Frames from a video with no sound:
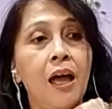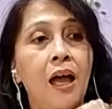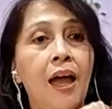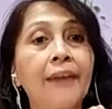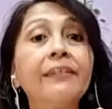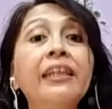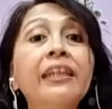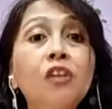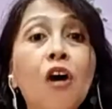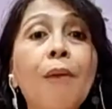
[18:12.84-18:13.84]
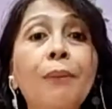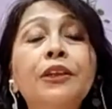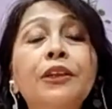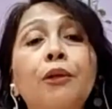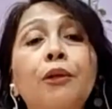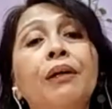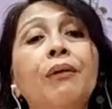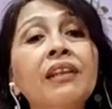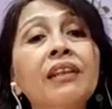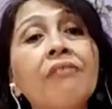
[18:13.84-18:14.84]
And this couple told me,
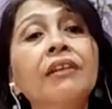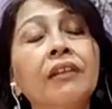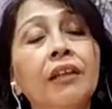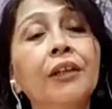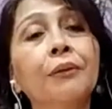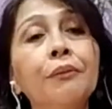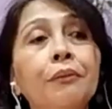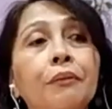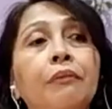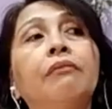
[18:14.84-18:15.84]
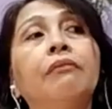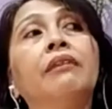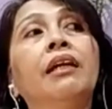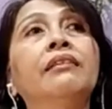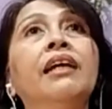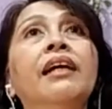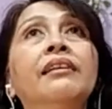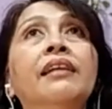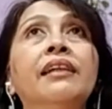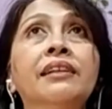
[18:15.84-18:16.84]
what level are you? And then
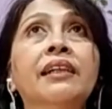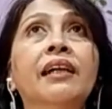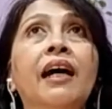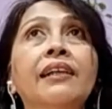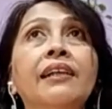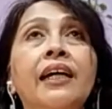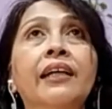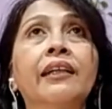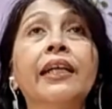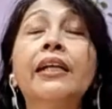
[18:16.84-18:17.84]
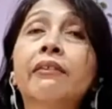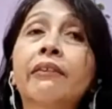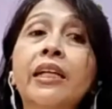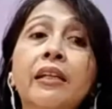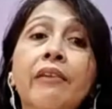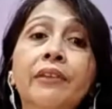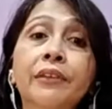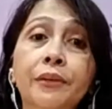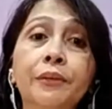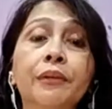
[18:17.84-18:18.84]
I said, Reiki level
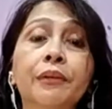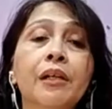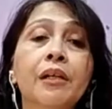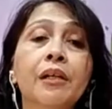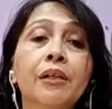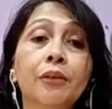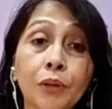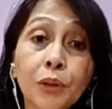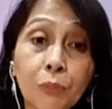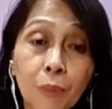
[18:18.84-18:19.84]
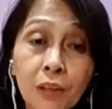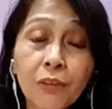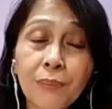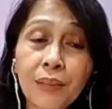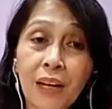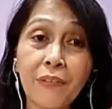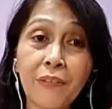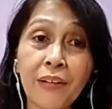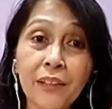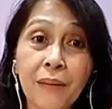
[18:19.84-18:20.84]
2. Don't you want to be a
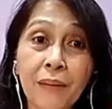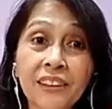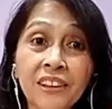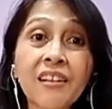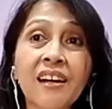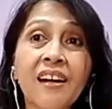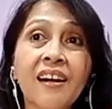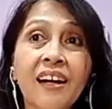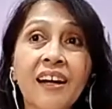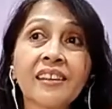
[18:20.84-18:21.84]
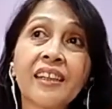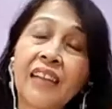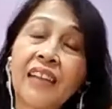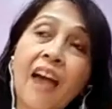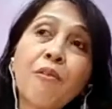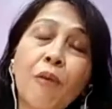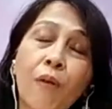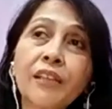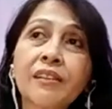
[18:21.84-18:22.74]
Reiki master? I said, I want.